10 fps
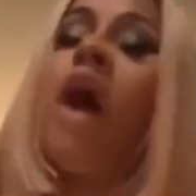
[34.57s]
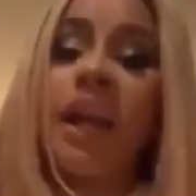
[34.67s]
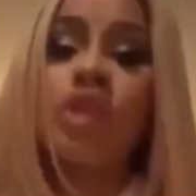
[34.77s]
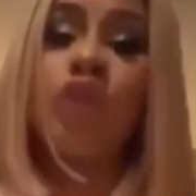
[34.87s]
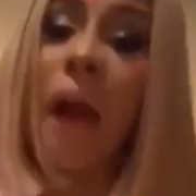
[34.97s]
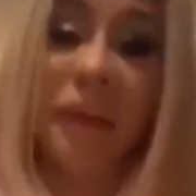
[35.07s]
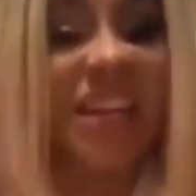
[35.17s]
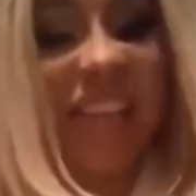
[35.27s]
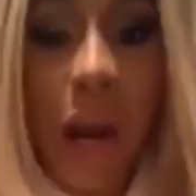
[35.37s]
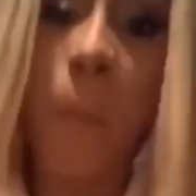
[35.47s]
fucking trying
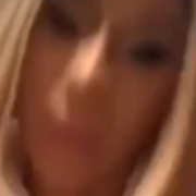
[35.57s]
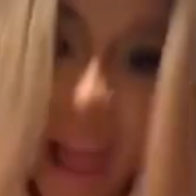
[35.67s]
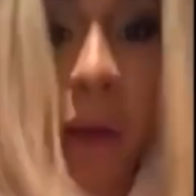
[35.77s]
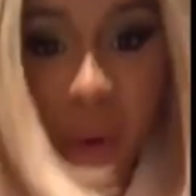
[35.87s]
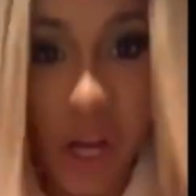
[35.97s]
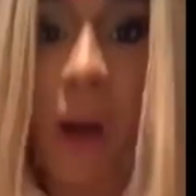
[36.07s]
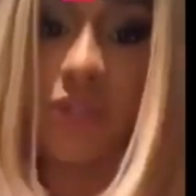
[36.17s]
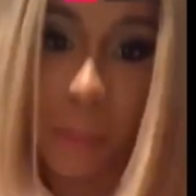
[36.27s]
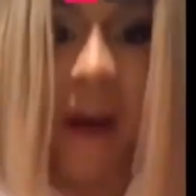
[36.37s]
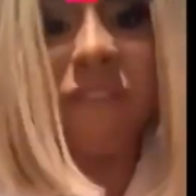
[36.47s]
because I don't play when it
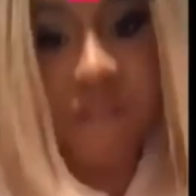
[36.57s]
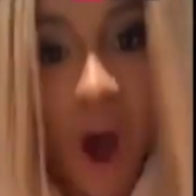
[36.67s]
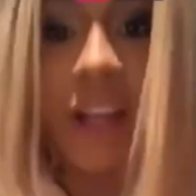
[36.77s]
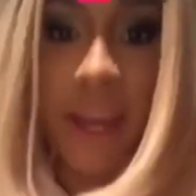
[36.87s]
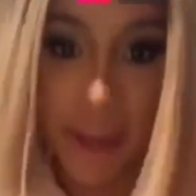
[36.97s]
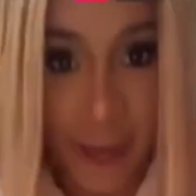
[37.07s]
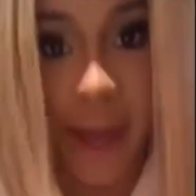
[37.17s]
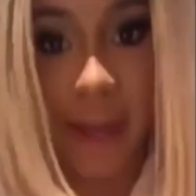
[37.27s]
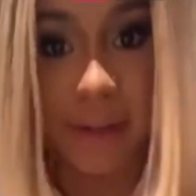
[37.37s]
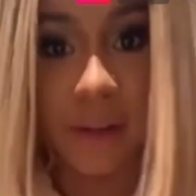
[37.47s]
comes to my fucking
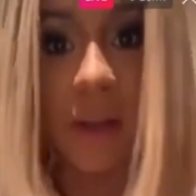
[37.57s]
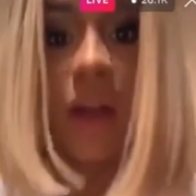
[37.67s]
kid.